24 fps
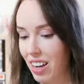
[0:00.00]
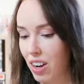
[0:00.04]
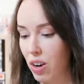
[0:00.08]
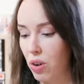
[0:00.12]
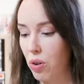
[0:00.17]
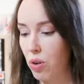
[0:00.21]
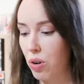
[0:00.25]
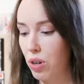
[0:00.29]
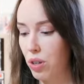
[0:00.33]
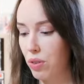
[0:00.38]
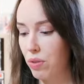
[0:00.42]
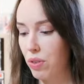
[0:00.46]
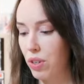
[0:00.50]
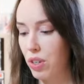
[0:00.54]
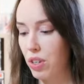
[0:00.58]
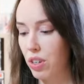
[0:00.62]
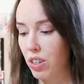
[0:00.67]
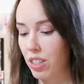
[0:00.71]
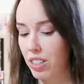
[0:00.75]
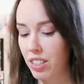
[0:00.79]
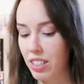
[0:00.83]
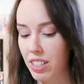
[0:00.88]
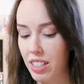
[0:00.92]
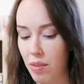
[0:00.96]
or if you
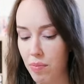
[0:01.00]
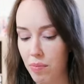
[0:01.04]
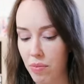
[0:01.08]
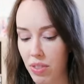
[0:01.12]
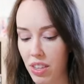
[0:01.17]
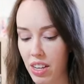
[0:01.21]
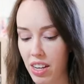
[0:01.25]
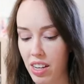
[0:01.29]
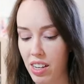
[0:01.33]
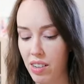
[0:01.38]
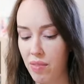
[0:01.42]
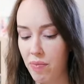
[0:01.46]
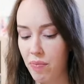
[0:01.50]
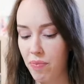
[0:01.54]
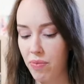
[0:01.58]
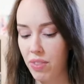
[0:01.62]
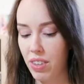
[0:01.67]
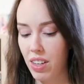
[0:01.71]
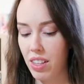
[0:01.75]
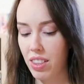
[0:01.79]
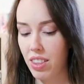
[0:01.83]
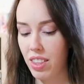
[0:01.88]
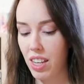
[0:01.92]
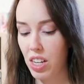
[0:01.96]
got something
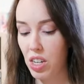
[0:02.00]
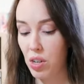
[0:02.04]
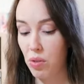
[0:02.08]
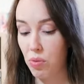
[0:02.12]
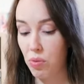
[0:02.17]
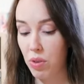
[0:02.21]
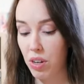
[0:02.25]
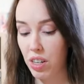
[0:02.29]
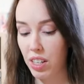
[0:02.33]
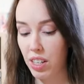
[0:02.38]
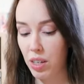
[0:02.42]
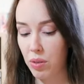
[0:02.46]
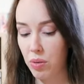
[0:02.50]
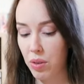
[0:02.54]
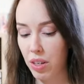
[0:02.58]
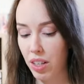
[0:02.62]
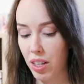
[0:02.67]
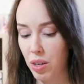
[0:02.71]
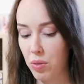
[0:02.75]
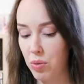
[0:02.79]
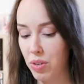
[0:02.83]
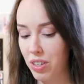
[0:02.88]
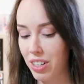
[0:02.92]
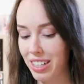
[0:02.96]
that you really, really
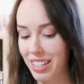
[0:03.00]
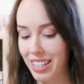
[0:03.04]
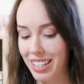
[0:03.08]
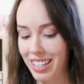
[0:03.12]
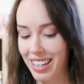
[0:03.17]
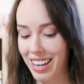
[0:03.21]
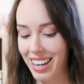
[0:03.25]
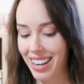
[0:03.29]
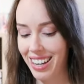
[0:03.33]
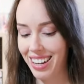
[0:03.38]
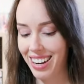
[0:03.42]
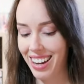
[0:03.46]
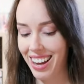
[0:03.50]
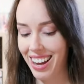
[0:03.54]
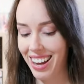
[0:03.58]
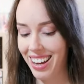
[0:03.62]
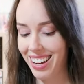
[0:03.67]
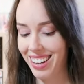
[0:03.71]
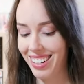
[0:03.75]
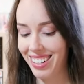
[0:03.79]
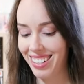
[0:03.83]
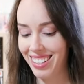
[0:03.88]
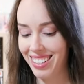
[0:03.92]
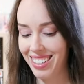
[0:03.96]
wanted to get
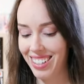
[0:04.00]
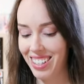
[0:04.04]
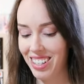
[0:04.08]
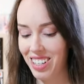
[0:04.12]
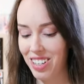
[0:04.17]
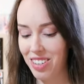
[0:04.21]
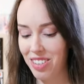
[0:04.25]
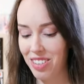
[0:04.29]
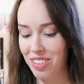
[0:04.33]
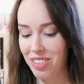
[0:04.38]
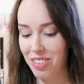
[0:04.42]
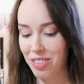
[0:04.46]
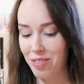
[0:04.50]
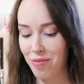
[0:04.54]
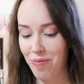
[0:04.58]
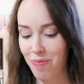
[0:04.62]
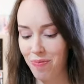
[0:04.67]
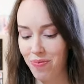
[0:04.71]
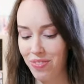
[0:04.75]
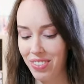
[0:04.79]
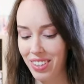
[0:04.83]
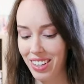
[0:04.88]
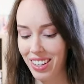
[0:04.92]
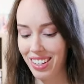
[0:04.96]
and you
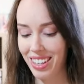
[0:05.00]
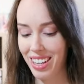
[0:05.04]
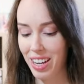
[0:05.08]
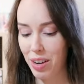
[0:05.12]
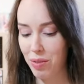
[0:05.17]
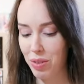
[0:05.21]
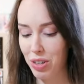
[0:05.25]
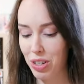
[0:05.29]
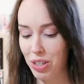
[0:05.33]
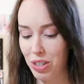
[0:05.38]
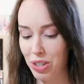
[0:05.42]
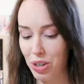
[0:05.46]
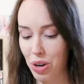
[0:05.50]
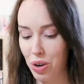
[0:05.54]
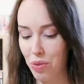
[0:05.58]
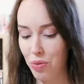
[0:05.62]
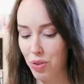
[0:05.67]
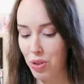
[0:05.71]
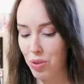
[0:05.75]
yeah, were just over the